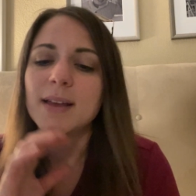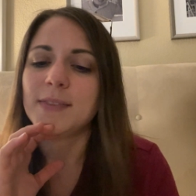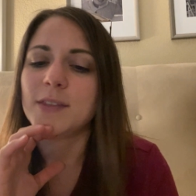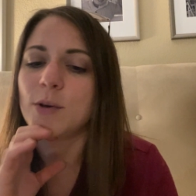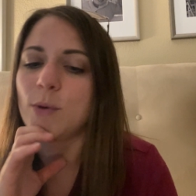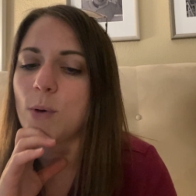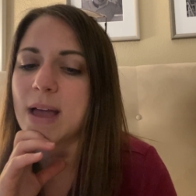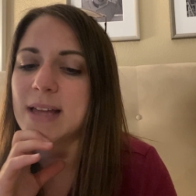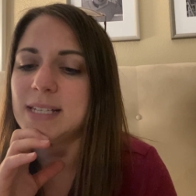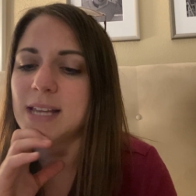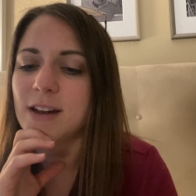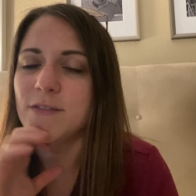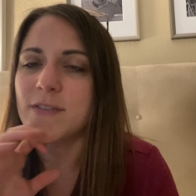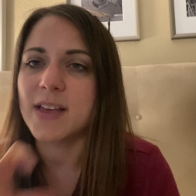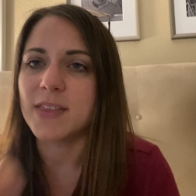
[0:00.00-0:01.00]
They'll
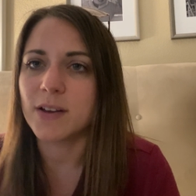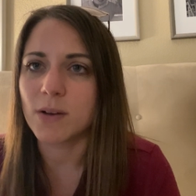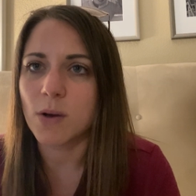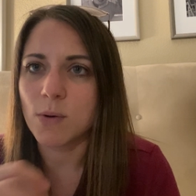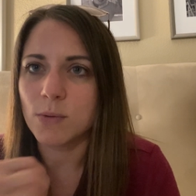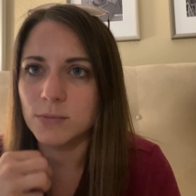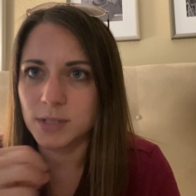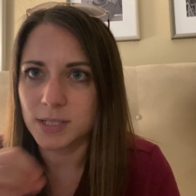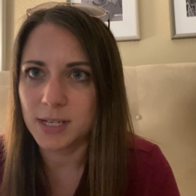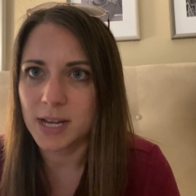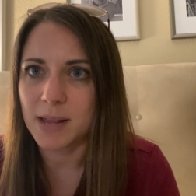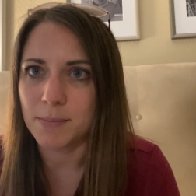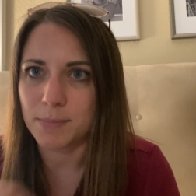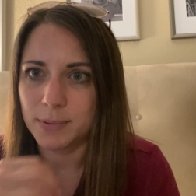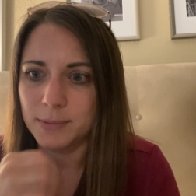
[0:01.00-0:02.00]
identify their own
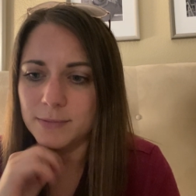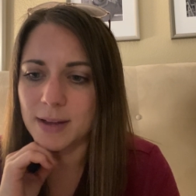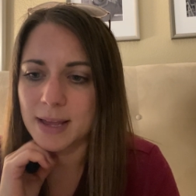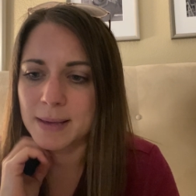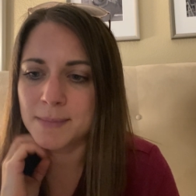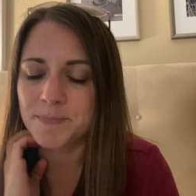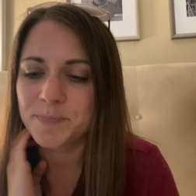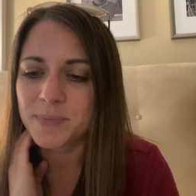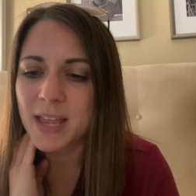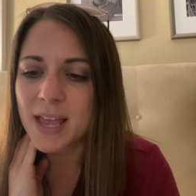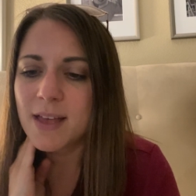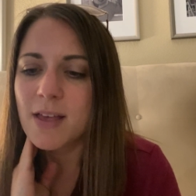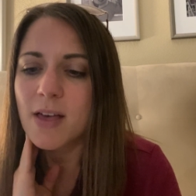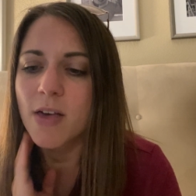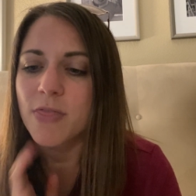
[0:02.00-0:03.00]
type, right?
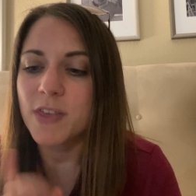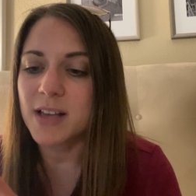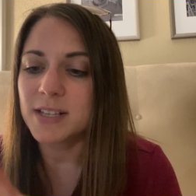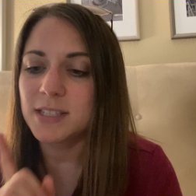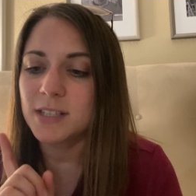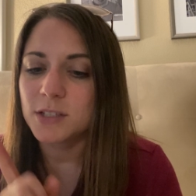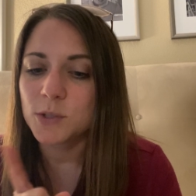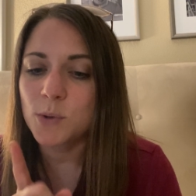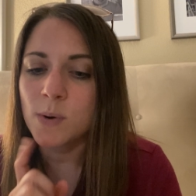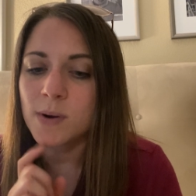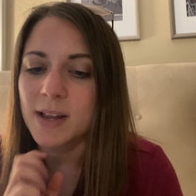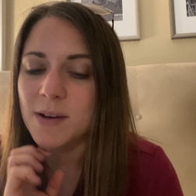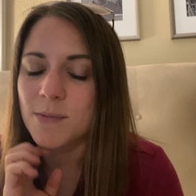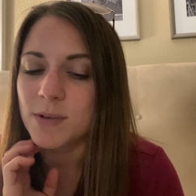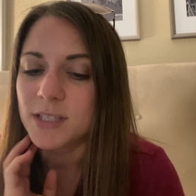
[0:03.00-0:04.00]
Thus,
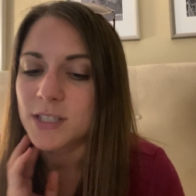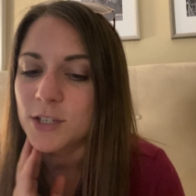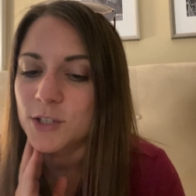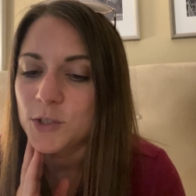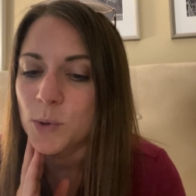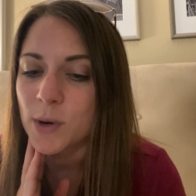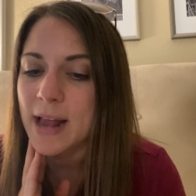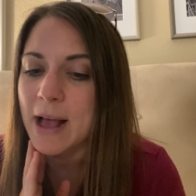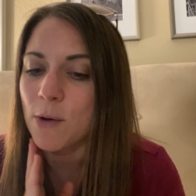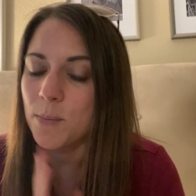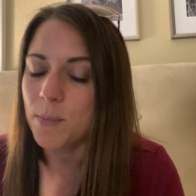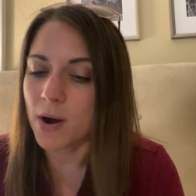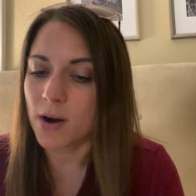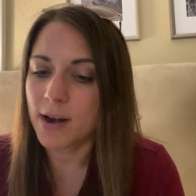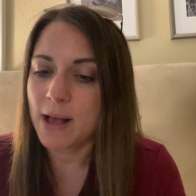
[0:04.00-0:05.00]
Soren was to sort out
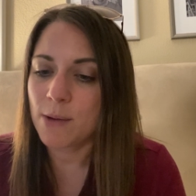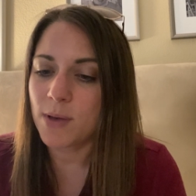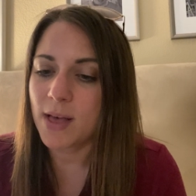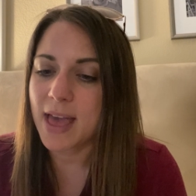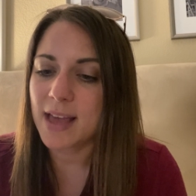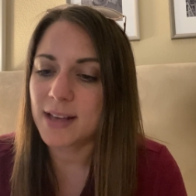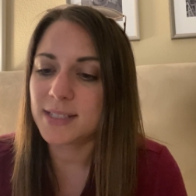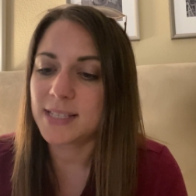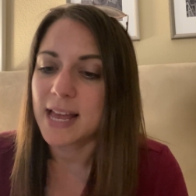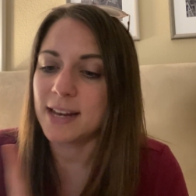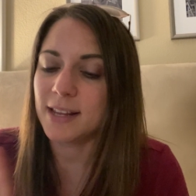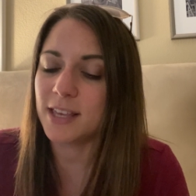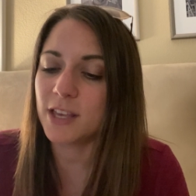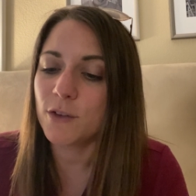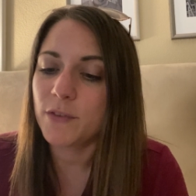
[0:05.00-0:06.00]
barn owl eggs,
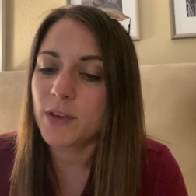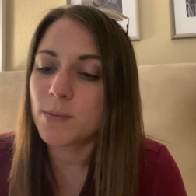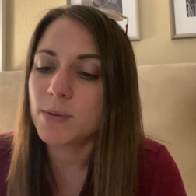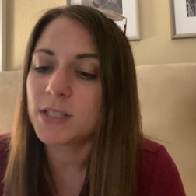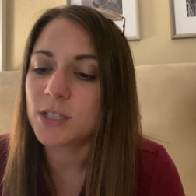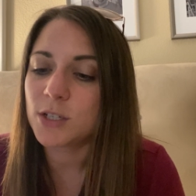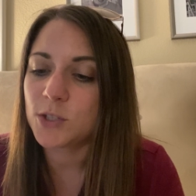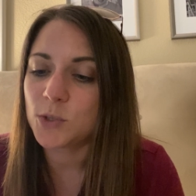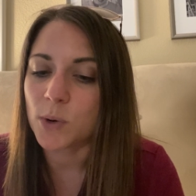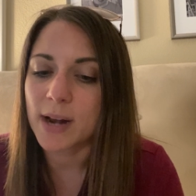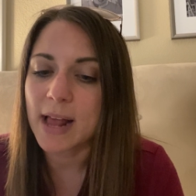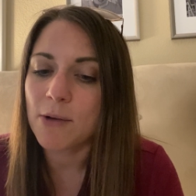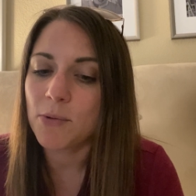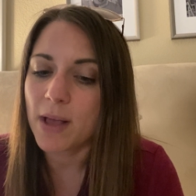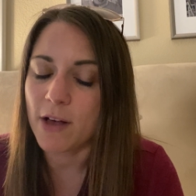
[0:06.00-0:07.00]
and Gylfi was to sort
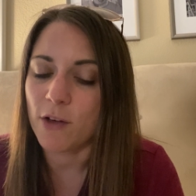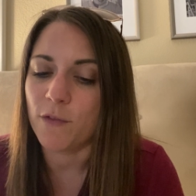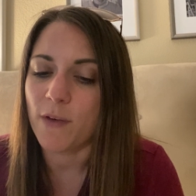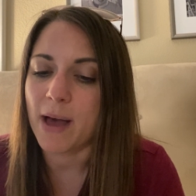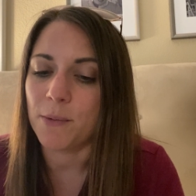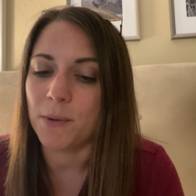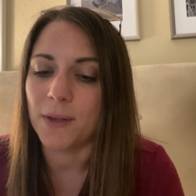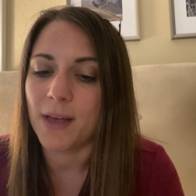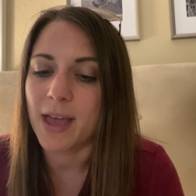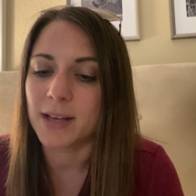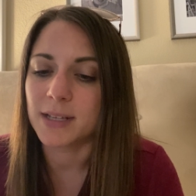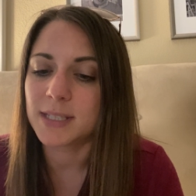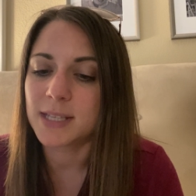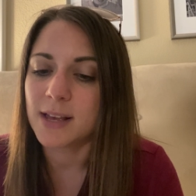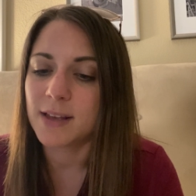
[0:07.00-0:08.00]
out elf owl eggs.